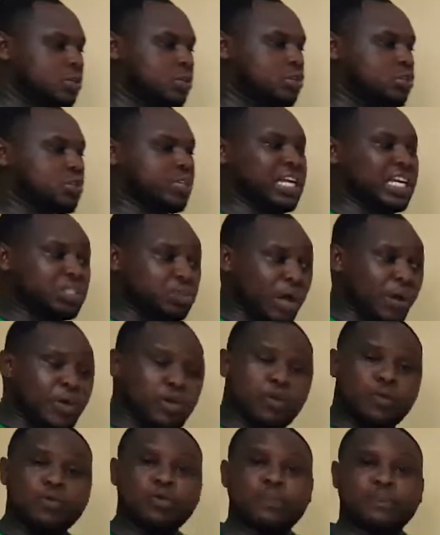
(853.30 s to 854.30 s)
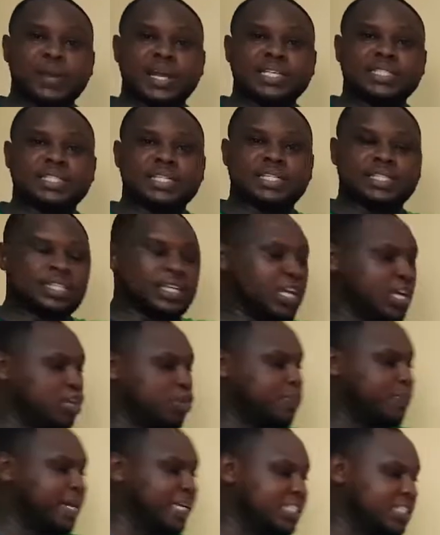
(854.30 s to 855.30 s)
So that's why we will place it. You
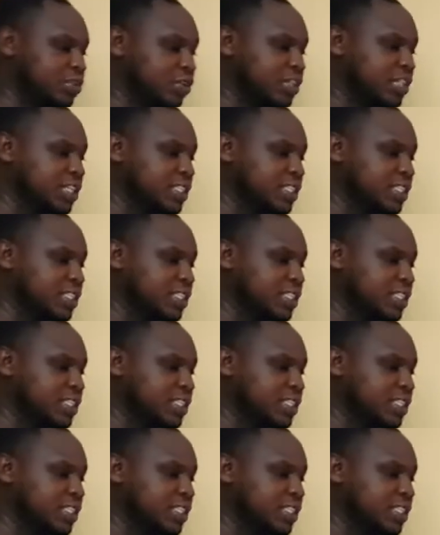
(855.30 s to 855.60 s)
place it on